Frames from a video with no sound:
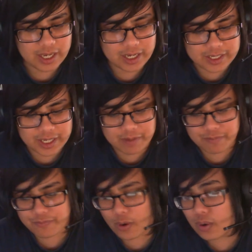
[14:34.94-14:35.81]
Game
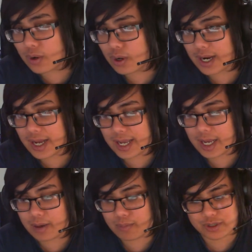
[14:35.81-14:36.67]
4
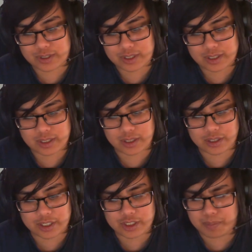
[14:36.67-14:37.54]
was
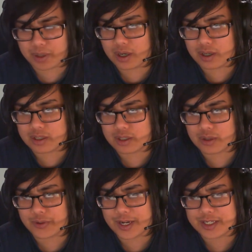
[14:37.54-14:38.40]
Golisopod,
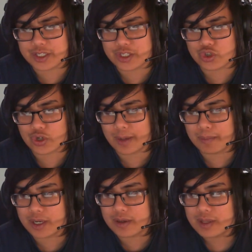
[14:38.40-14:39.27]
Lorantis,
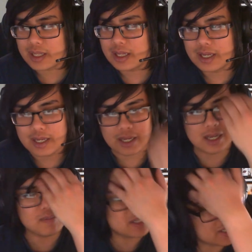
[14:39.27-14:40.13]
Drampa.
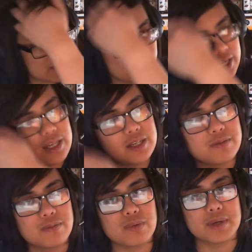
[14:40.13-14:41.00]
This guy
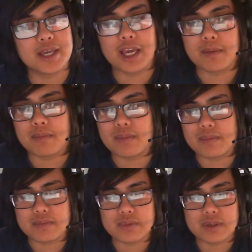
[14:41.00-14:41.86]
came
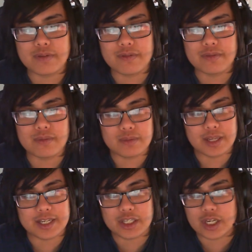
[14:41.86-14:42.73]

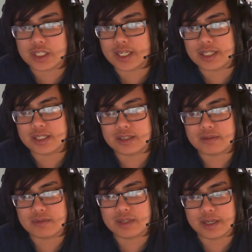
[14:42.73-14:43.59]
like just
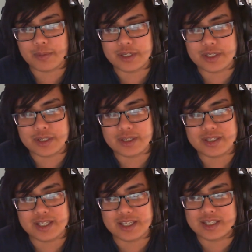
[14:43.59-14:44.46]
as he wanted to.
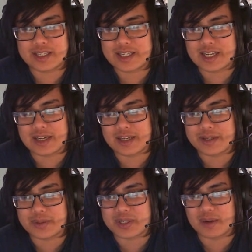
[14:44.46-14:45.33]
He said that
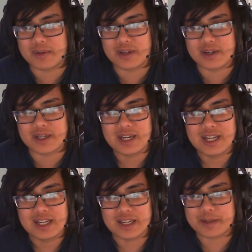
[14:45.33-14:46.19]
he was coming along,
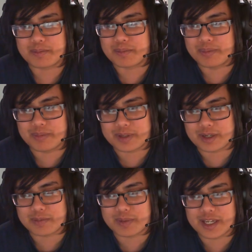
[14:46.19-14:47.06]
like
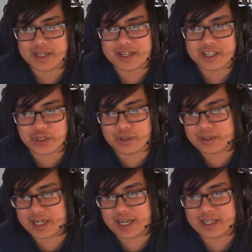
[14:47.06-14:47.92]
just playing like a
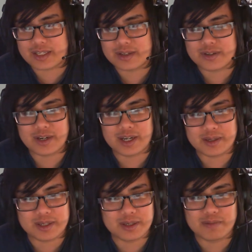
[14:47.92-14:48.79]
joke deck to try
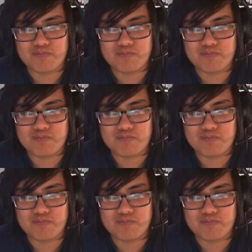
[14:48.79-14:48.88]
to